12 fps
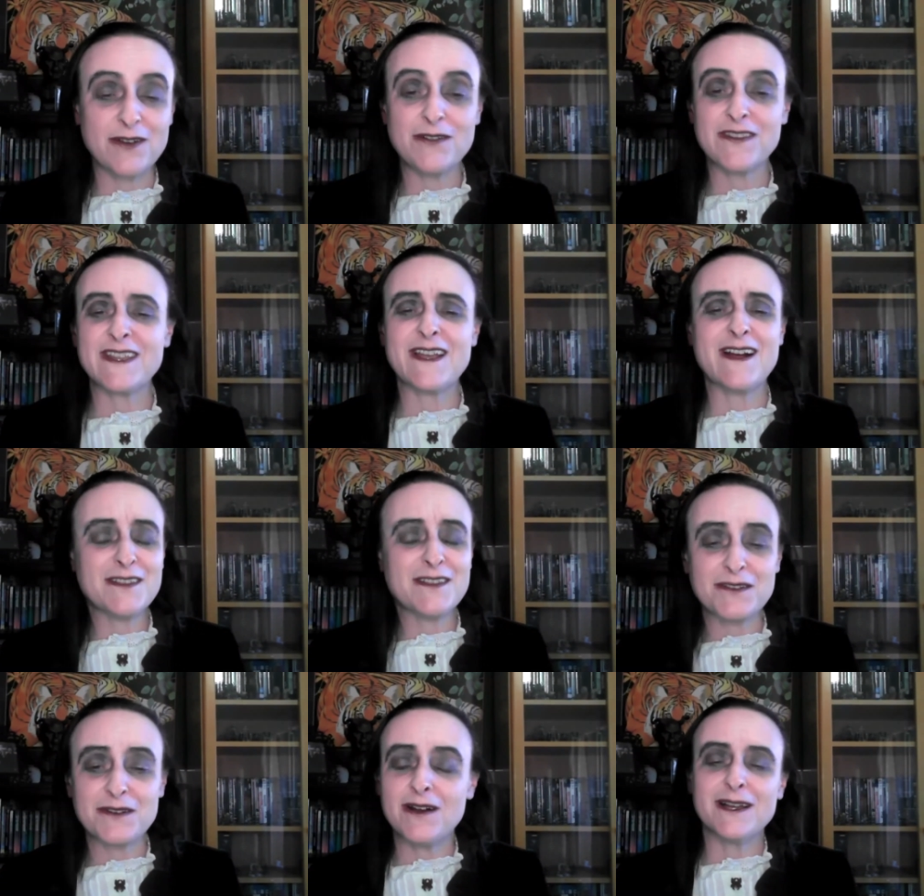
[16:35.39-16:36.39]
On the
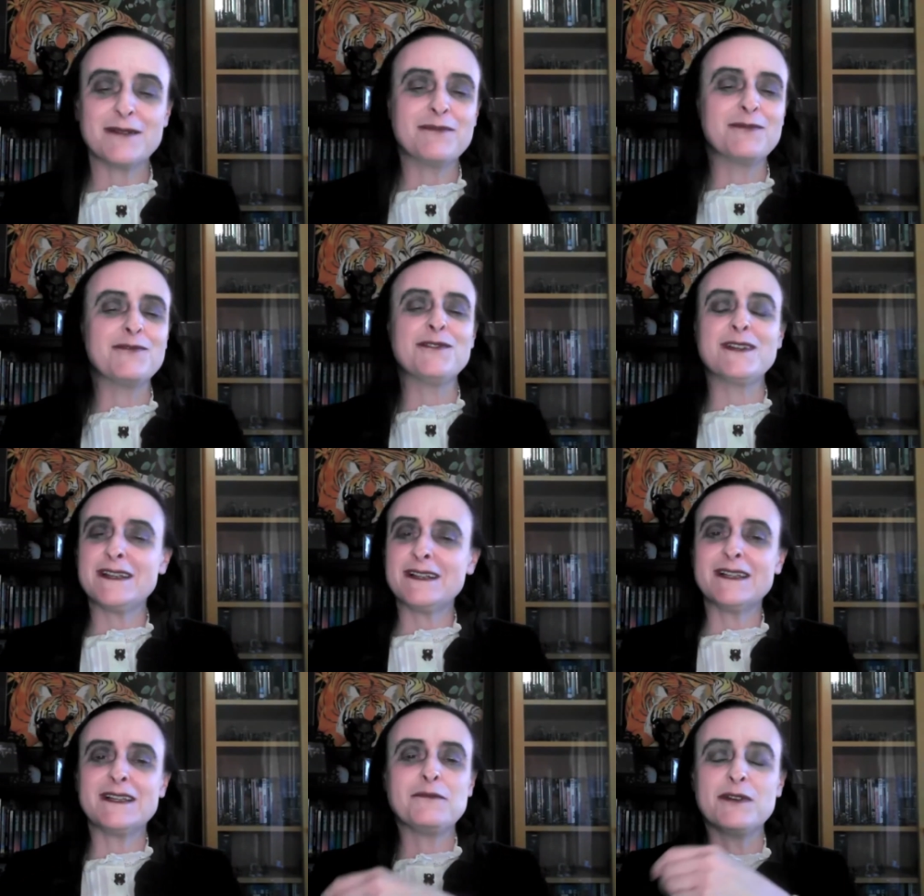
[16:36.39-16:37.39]
other, I'm
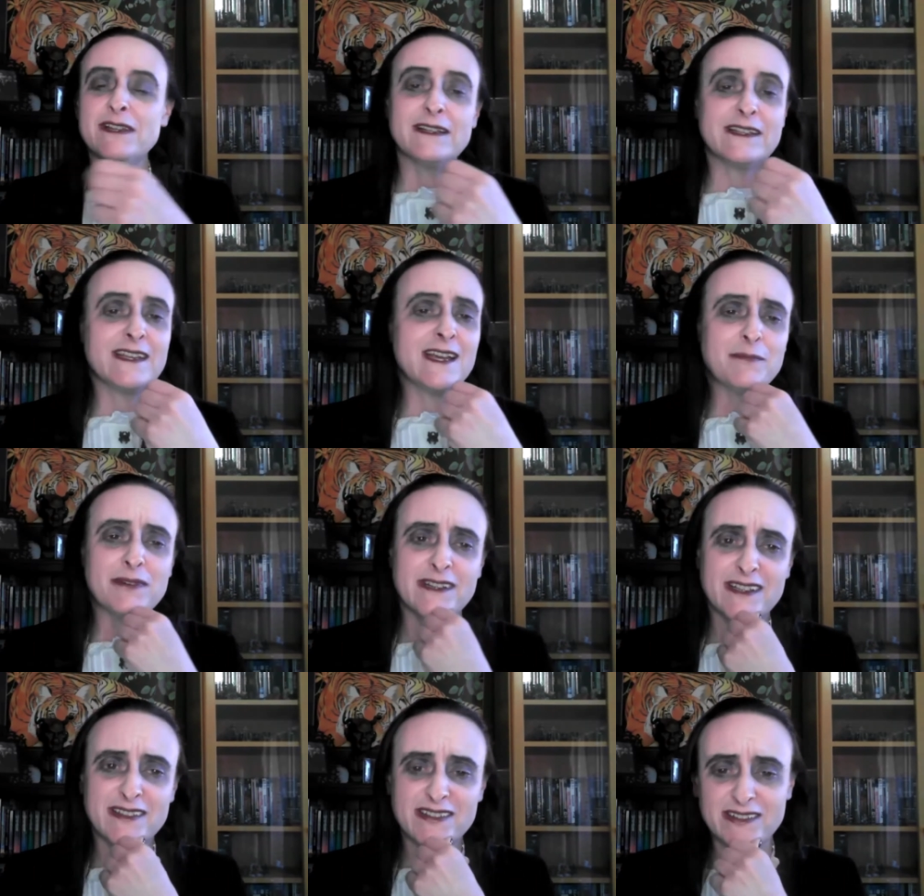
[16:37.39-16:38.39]
really, really
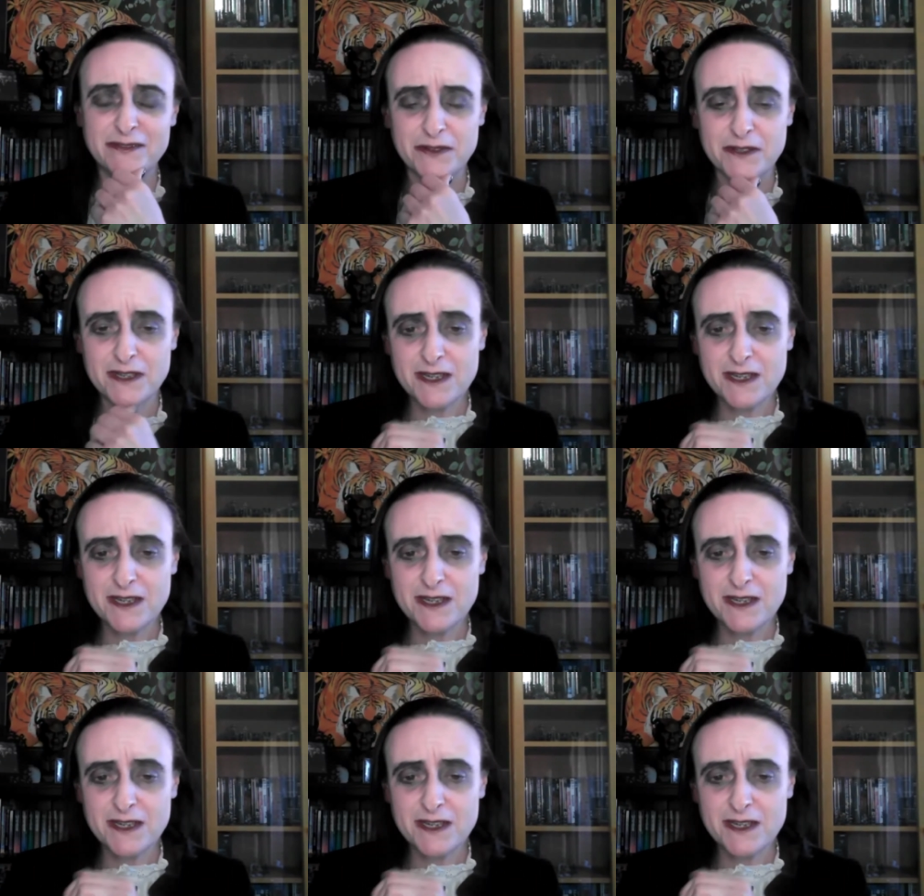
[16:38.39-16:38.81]
apprehensive.